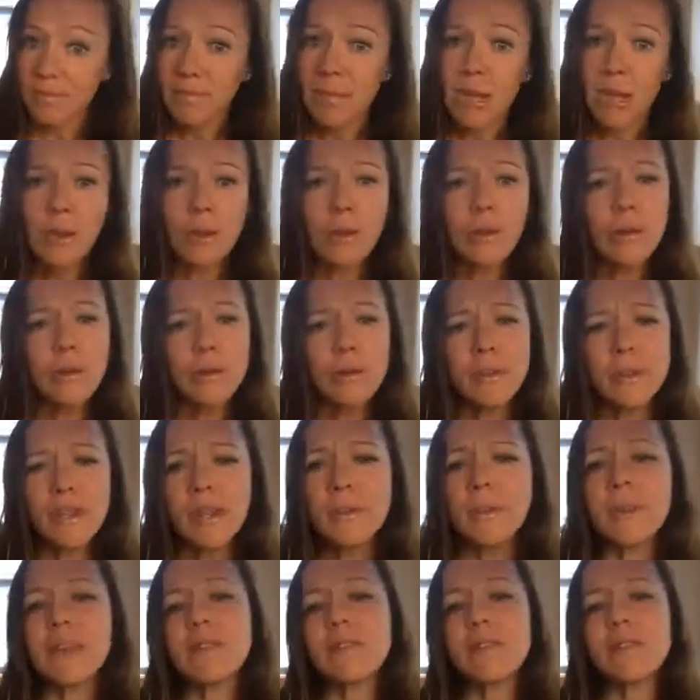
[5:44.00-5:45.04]
Gluten can be
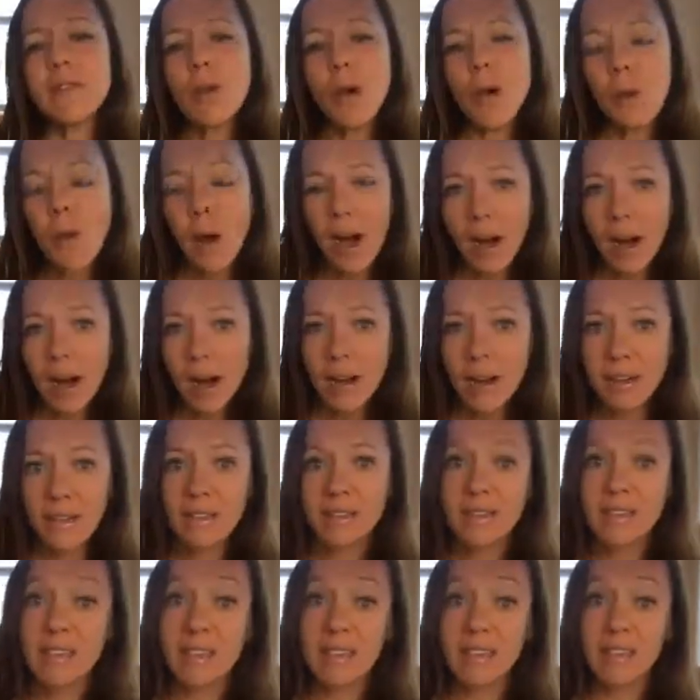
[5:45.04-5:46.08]
so hard
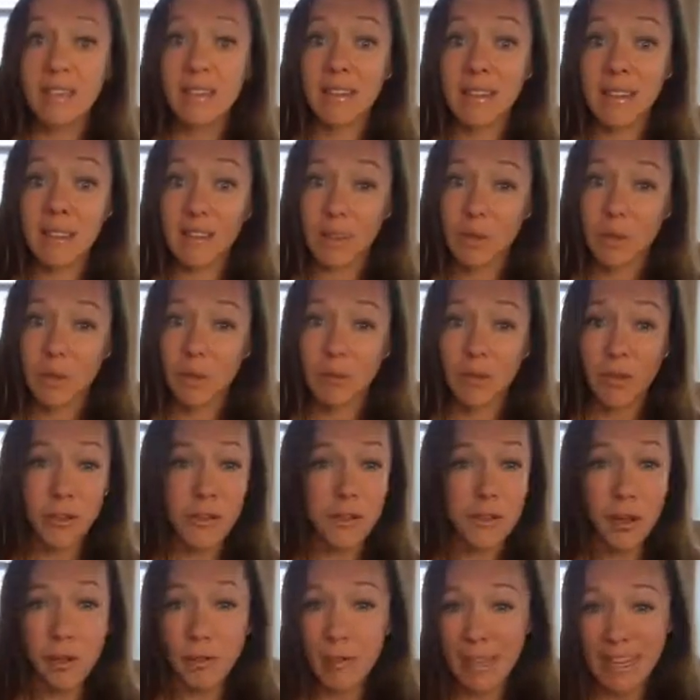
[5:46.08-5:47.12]
to consume for so
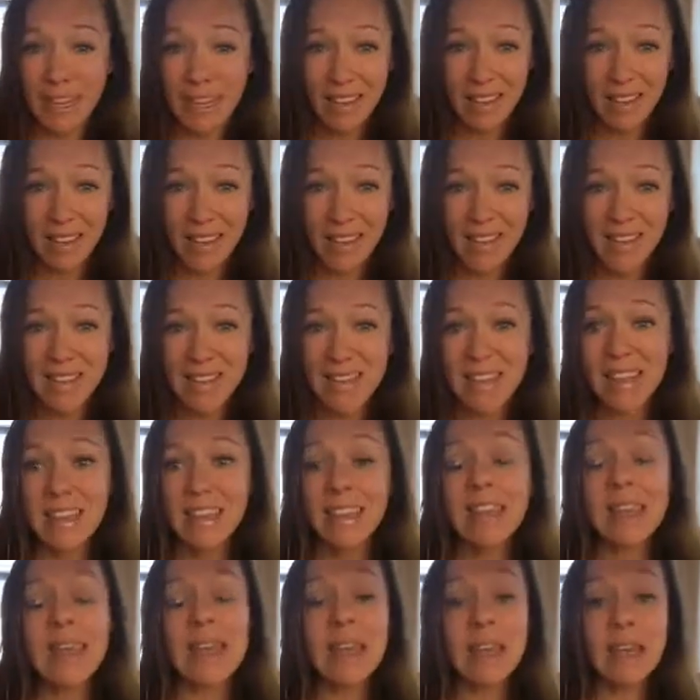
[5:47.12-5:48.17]
many of us.
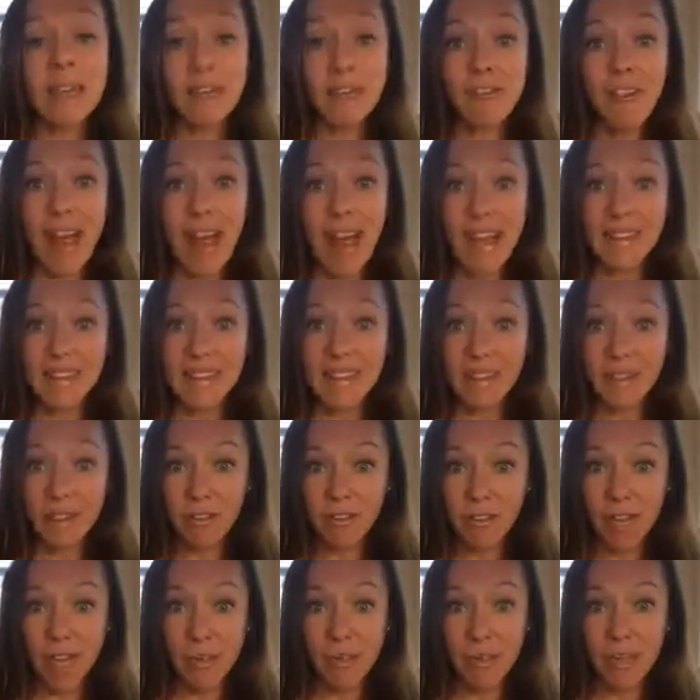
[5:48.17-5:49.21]
In fact, as a
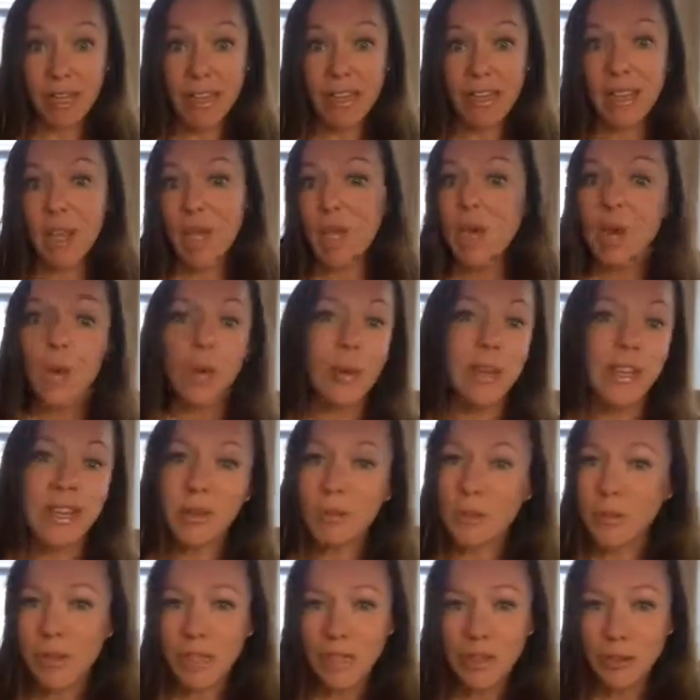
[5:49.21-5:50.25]
family, we didn't
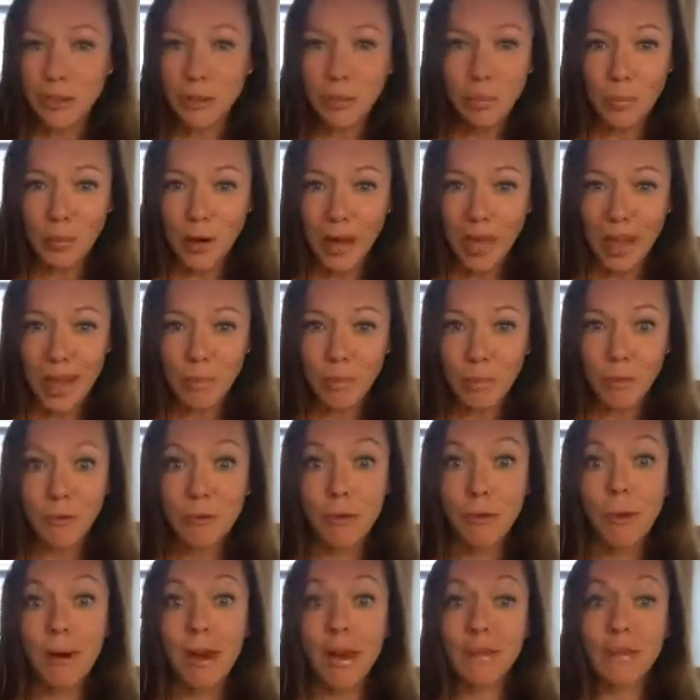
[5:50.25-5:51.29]
really do bread before
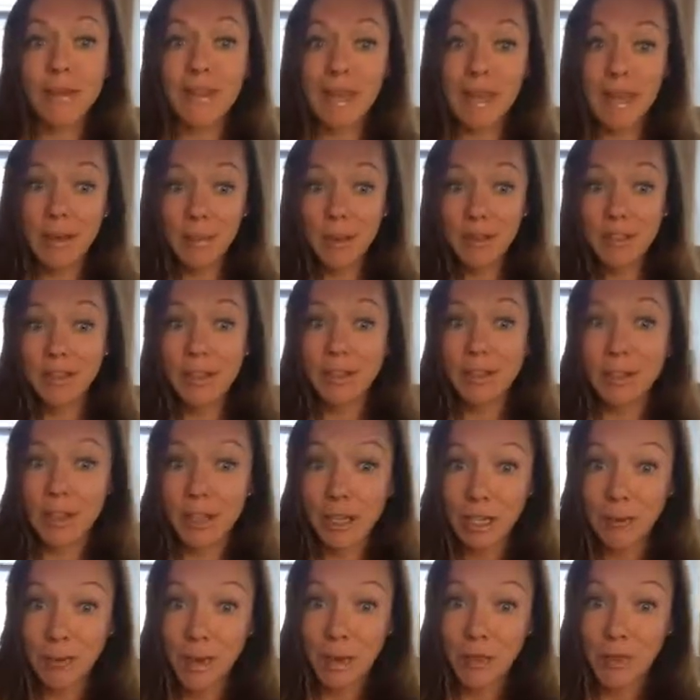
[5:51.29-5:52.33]
I was able to learn
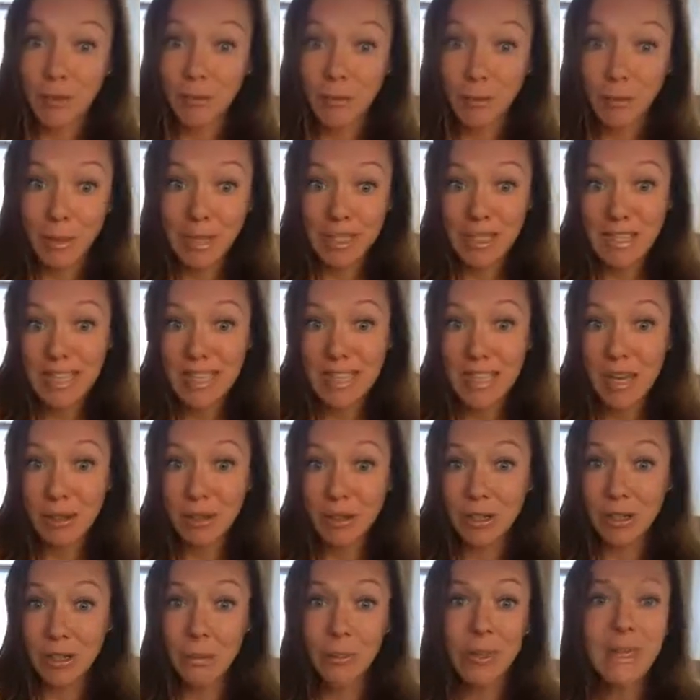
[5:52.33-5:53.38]
about the fermented
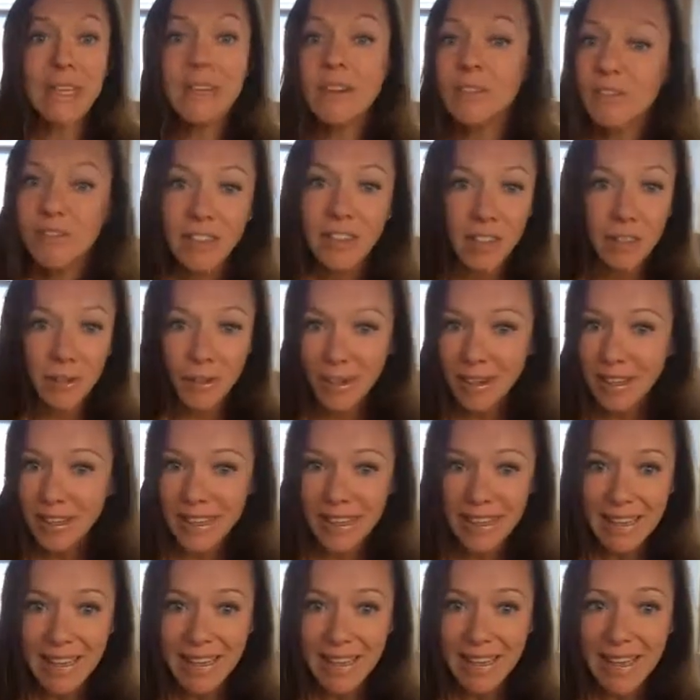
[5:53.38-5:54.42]
sourdough. We didn't feel good
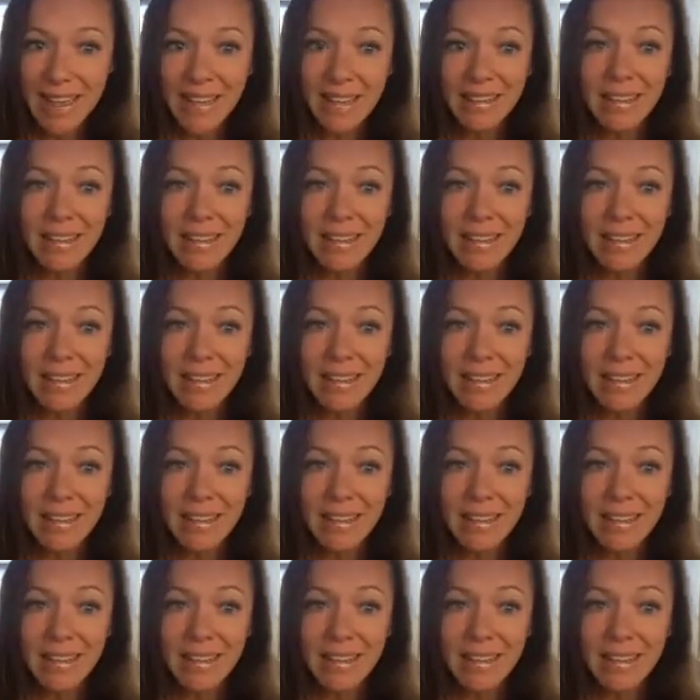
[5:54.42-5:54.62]
eating it.